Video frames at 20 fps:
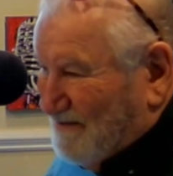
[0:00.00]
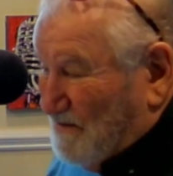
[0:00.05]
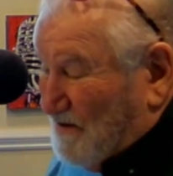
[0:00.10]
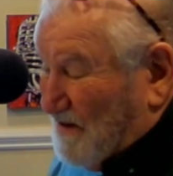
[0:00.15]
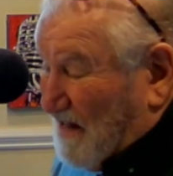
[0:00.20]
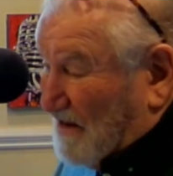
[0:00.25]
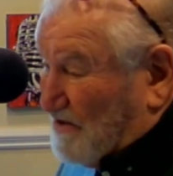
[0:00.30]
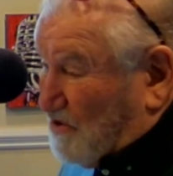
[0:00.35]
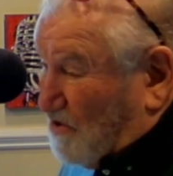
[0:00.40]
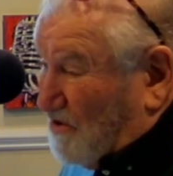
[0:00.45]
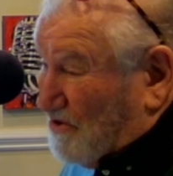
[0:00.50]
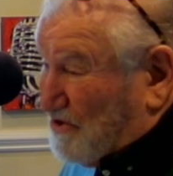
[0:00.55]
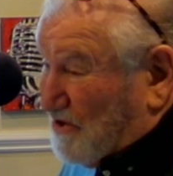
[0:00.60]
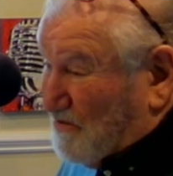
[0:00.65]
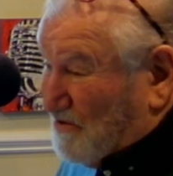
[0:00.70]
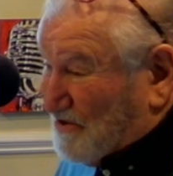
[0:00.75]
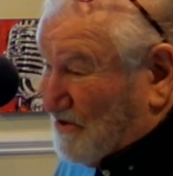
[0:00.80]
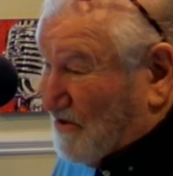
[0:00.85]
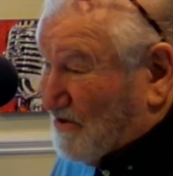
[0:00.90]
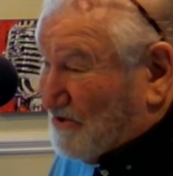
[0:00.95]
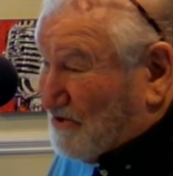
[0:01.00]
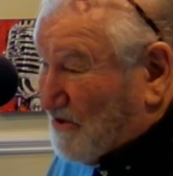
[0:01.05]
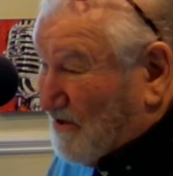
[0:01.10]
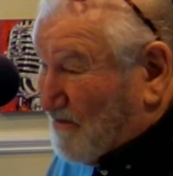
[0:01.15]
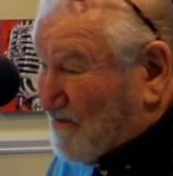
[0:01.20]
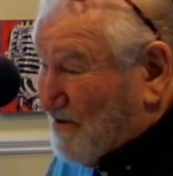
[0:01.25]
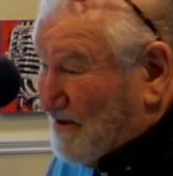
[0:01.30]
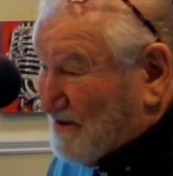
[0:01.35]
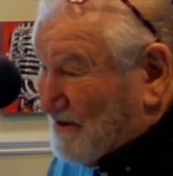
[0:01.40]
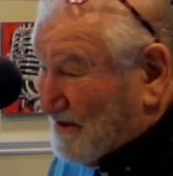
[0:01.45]
But was also a
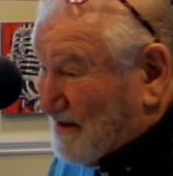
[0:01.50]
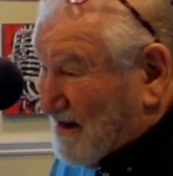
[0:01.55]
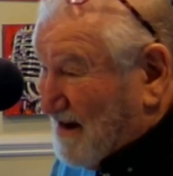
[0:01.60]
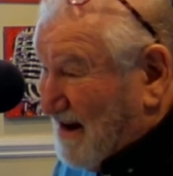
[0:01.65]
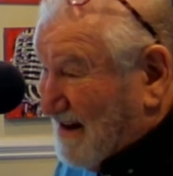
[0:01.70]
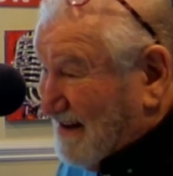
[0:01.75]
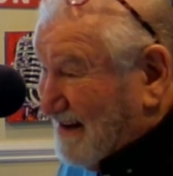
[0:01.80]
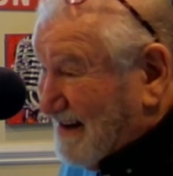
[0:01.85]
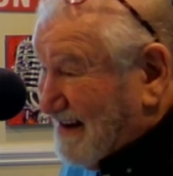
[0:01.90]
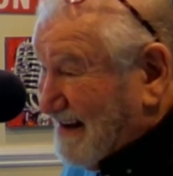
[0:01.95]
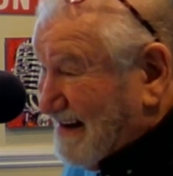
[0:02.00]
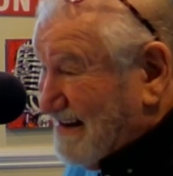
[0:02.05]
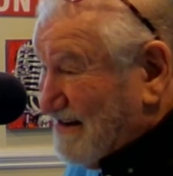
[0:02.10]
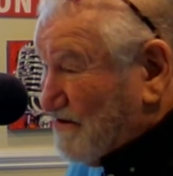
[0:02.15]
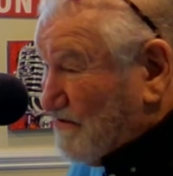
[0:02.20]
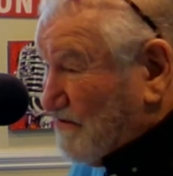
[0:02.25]
prison colony during